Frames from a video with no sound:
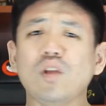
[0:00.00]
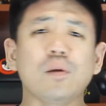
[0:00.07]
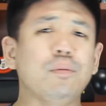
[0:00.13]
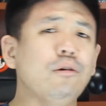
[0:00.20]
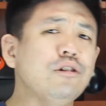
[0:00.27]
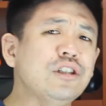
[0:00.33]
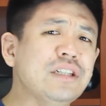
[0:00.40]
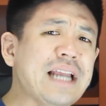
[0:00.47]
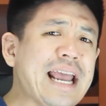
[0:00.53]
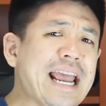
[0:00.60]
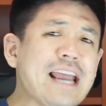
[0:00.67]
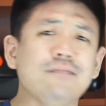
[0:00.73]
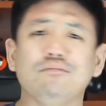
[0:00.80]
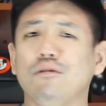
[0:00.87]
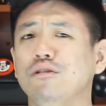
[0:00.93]
person
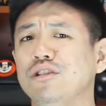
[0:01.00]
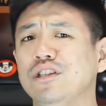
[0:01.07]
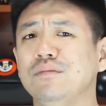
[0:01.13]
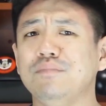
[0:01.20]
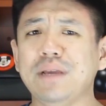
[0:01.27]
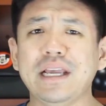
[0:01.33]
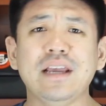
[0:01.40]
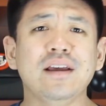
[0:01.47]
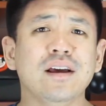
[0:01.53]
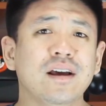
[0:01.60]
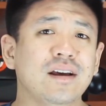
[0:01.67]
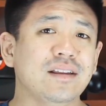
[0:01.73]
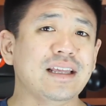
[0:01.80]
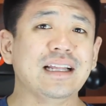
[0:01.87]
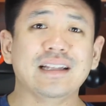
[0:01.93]
A and person
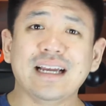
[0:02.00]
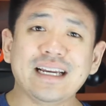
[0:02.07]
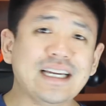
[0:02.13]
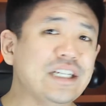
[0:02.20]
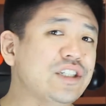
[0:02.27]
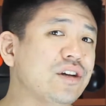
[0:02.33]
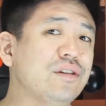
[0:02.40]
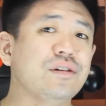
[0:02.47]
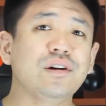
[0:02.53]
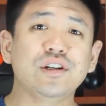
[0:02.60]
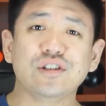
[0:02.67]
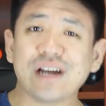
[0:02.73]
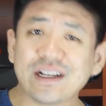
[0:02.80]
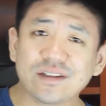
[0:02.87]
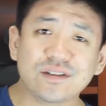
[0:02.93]
B, they like each other,
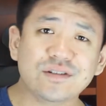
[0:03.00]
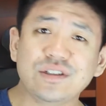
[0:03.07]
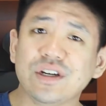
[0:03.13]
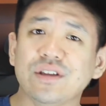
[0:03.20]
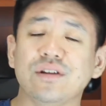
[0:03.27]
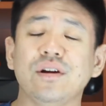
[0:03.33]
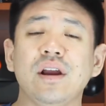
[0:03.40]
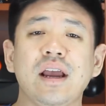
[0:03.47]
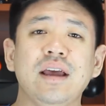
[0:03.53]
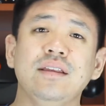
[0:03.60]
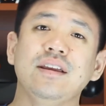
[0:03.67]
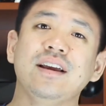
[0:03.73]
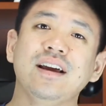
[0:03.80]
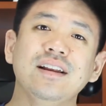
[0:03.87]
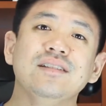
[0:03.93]
attracted to each other.
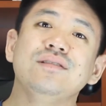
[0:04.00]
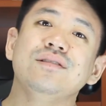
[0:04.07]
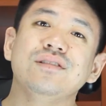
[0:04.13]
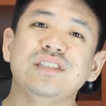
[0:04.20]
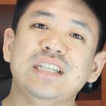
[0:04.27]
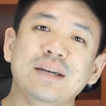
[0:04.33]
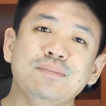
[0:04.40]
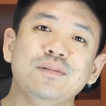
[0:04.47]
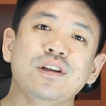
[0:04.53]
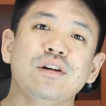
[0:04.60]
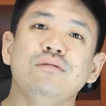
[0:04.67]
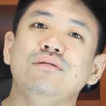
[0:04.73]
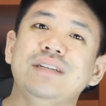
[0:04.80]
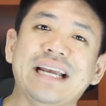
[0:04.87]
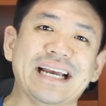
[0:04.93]
They kind of do this
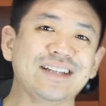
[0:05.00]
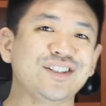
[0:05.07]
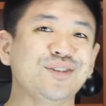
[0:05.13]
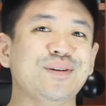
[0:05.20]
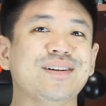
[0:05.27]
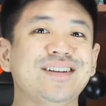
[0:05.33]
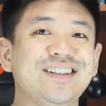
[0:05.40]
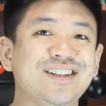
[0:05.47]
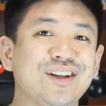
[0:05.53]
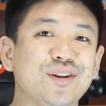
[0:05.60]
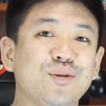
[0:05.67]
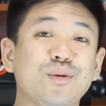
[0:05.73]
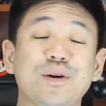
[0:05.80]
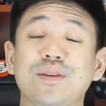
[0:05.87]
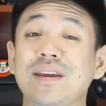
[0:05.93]
tiptoe dance around each
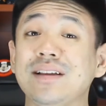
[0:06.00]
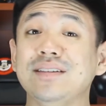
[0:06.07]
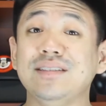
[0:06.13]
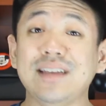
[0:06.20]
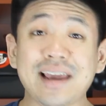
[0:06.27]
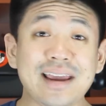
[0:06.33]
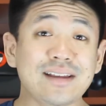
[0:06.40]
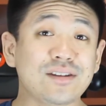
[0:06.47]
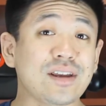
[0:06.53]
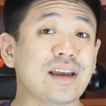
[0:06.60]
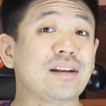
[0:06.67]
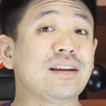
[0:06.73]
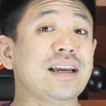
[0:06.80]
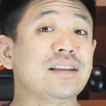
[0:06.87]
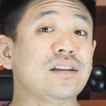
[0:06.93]
other where they date
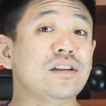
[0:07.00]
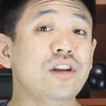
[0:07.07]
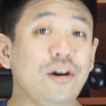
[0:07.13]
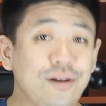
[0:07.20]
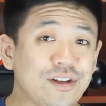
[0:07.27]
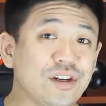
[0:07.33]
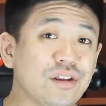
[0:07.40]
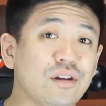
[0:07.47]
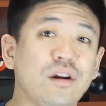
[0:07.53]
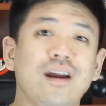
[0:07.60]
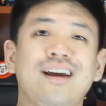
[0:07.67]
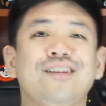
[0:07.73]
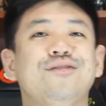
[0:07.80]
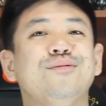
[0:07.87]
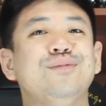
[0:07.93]
and get to know each other
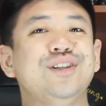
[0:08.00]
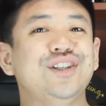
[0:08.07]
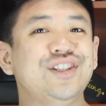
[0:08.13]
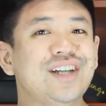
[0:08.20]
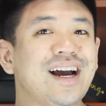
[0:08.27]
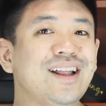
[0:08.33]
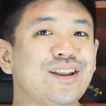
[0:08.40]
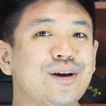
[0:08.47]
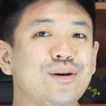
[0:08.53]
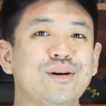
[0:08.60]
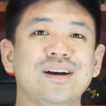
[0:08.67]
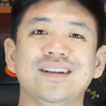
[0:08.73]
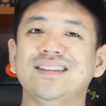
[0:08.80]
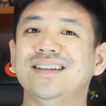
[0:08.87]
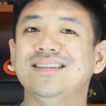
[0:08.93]
from
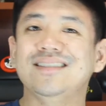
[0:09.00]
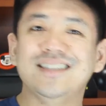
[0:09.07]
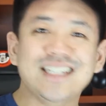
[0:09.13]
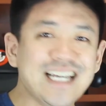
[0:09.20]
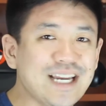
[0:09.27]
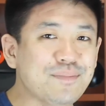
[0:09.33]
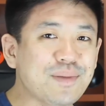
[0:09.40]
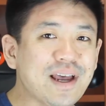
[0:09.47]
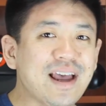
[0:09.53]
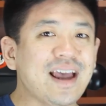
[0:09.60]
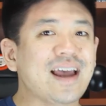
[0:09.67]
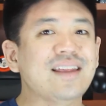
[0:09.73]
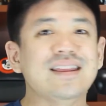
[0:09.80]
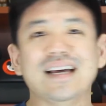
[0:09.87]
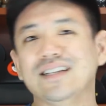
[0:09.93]
shallow to deep.
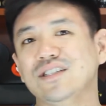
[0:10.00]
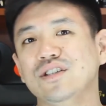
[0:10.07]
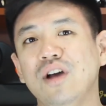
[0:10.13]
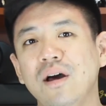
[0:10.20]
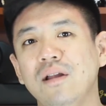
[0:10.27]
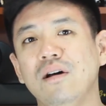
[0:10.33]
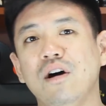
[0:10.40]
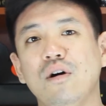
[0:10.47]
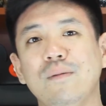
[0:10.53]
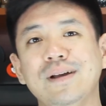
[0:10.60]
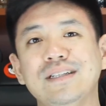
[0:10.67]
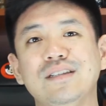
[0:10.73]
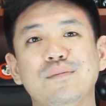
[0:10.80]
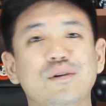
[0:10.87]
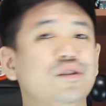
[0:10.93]
And that's not
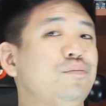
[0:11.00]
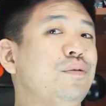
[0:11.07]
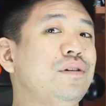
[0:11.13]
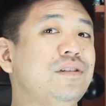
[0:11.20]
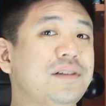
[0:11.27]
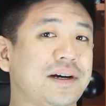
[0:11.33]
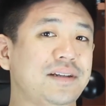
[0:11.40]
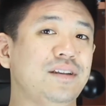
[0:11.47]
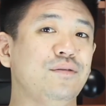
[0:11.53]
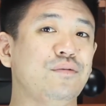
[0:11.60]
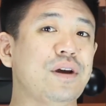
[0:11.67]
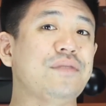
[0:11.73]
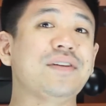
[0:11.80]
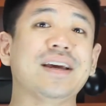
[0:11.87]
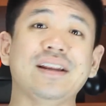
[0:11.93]
always the most productive
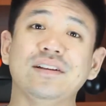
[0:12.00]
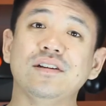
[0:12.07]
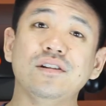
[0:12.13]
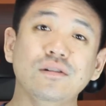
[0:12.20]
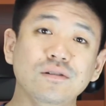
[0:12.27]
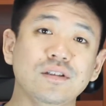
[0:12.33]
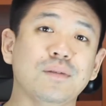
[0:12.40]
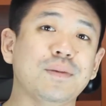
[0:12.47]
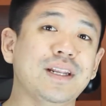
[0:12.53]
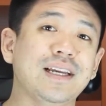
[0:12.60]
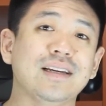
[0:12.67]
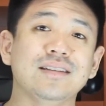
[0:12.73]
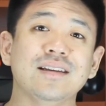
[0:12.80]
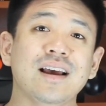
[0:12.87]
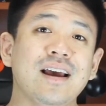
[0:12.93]
way of getting to know somebody,
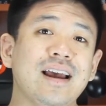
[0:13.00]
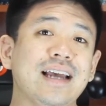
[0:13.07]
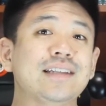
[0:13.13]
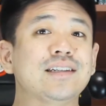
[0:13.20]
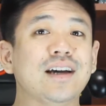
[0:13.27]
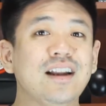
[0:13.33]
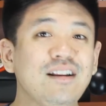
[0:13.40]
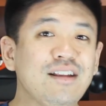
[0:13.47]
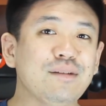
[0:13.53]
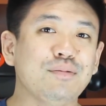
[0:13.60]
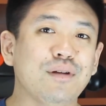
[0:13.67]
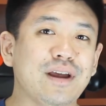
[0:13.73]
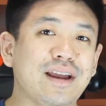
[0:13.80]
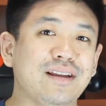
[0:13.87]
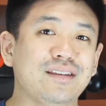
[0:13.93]
because it's kind of like
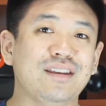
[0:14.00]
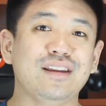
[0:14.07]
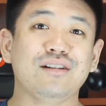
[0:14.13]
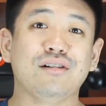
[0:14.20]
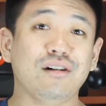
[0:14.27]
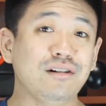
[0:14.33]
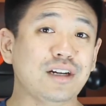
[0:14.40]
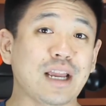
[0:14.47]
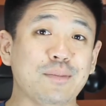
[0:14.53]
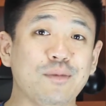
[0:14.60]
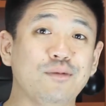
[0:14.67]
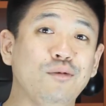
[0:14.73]
playing the card game